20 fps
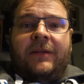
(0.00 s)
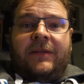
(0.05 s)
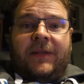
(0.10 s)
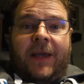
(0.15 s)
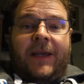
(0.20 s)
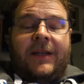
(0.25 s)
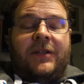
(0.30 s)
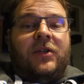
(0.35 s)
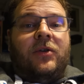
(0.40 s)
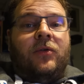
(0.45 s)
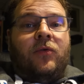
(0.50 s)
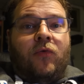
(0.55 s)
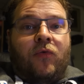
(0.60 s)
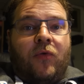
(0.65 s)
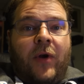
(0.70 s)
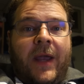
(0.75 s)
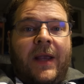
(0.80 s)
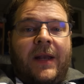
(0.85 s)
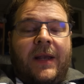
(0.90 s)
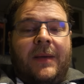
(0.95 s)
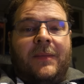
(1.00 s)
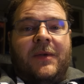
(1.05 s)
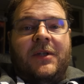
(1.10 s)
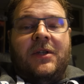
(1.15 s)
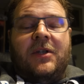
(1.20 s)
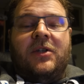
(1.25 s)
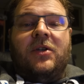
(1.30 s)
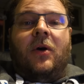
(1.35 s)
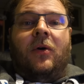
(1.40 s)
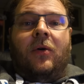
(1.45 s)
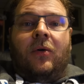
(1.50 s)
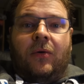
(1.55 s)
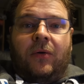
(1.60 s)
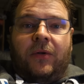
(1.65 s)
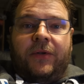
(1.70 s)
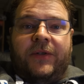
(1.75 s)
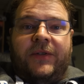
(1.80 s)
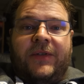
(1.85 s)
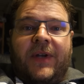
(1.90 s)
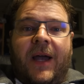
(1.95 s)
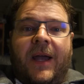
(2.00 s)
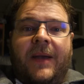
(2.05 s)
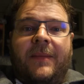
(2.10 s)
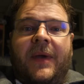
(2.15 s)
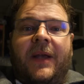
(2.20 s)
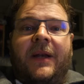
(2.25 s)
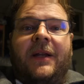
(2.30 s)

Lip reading: takes great images all the time,